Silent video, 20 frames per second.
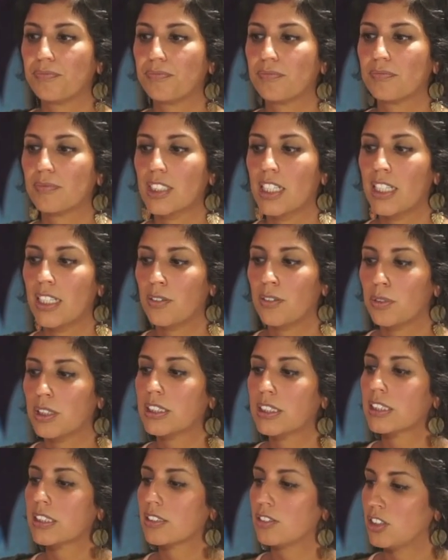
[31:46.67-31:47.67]
It
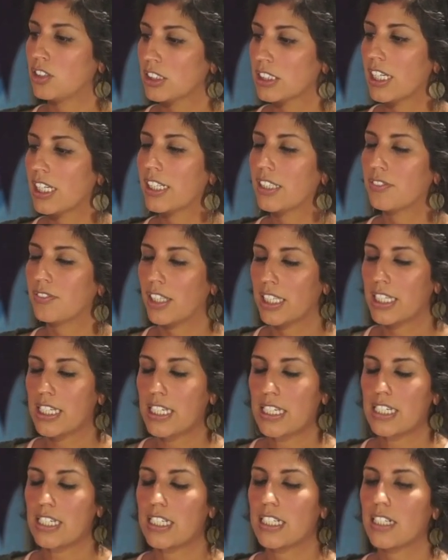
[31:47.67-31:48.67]
was just kind of like
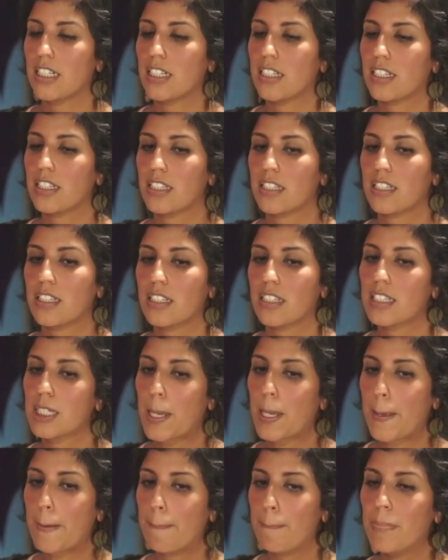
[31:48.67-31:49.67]
a
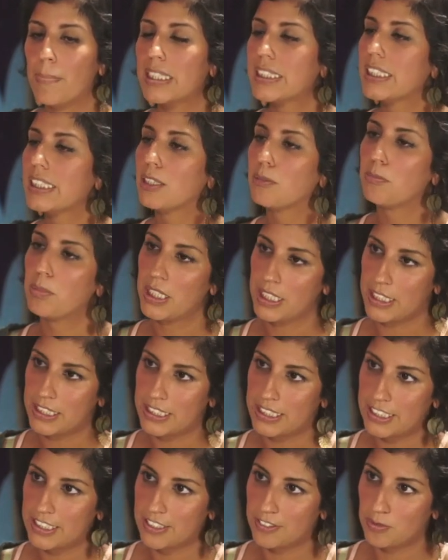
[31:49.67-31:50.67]
missing
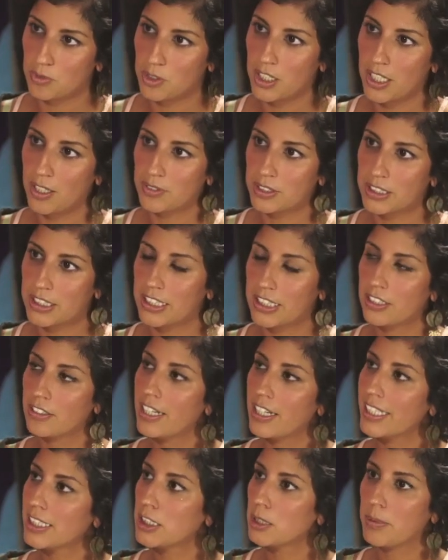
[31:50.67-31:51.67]
piece where I was like, there
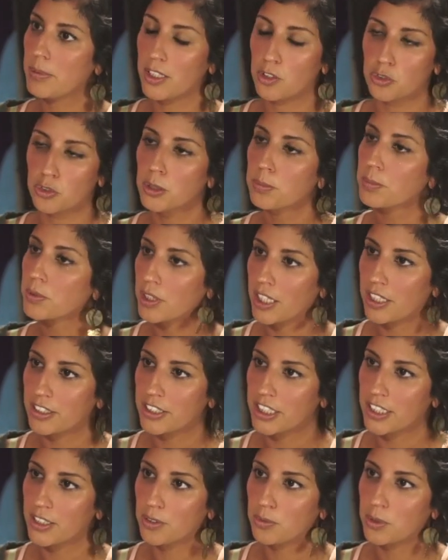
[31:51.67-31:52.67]
has to be a group around
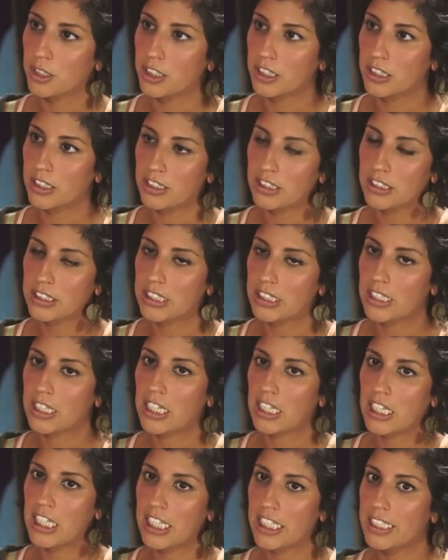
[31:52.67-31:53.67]
here where
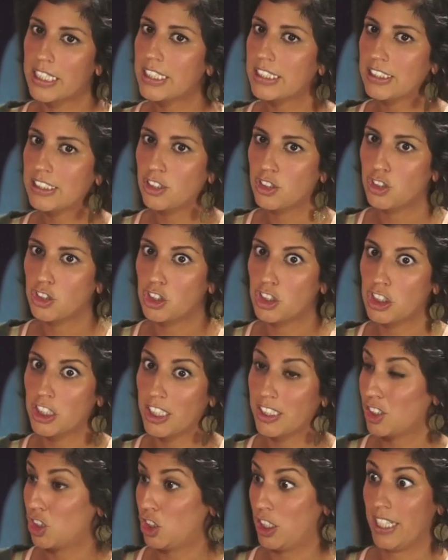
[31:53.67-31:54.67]
ladies
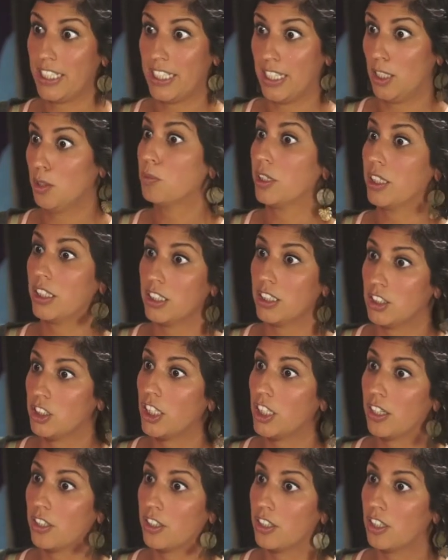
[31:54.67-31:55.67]
just check in with each
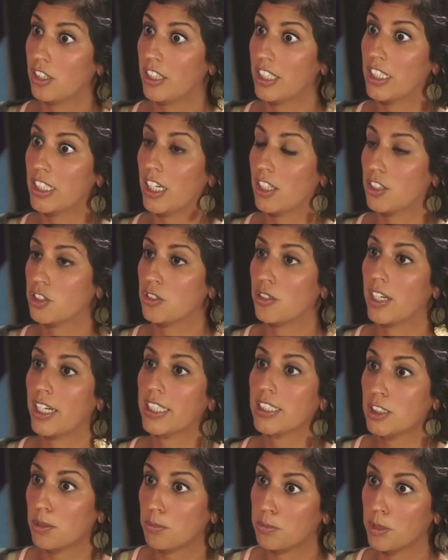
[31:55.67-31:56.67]
other and not trying
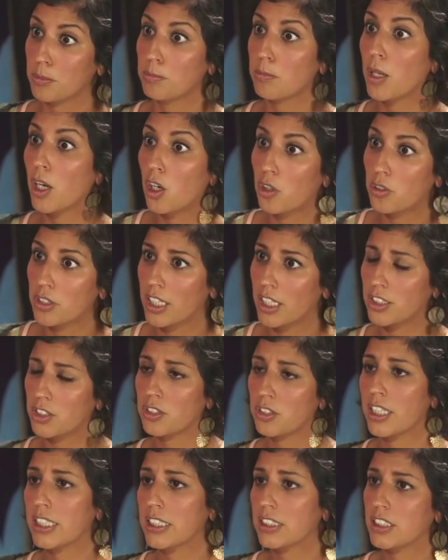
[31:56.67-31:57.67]
to promote, not
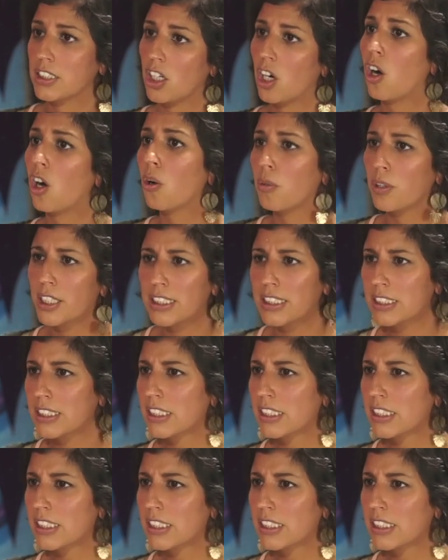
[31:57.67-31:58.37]
trying to always